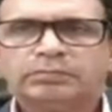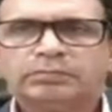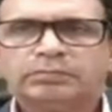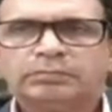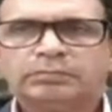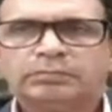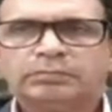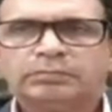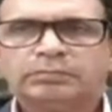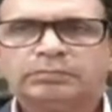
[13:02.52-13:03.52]

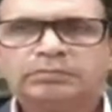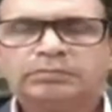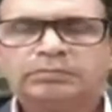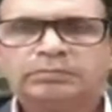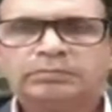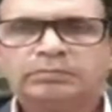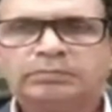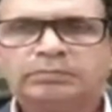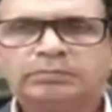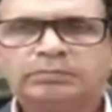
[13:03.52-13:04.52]

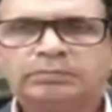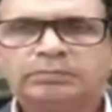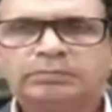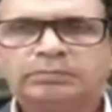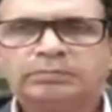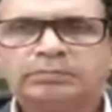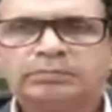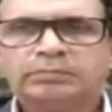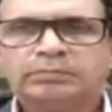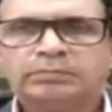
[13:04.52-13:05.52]

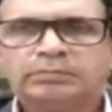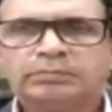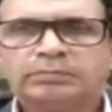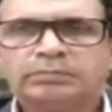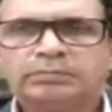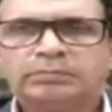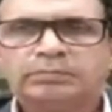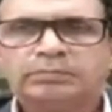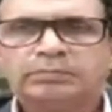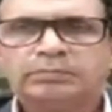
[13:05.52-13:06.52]

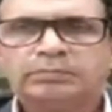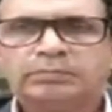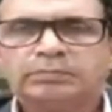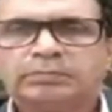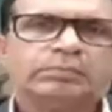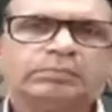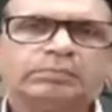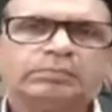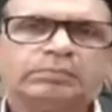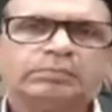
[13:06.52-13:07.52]

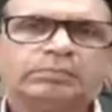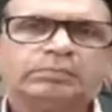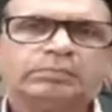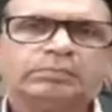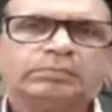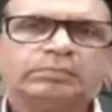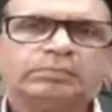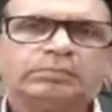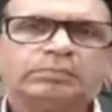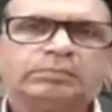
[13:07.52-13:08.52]

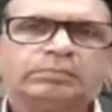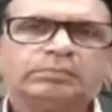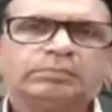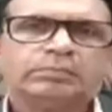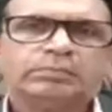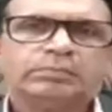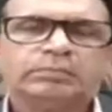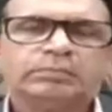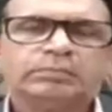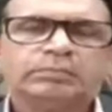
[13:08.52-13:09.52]

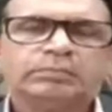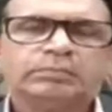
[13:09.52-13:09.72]
The person shown says nothing.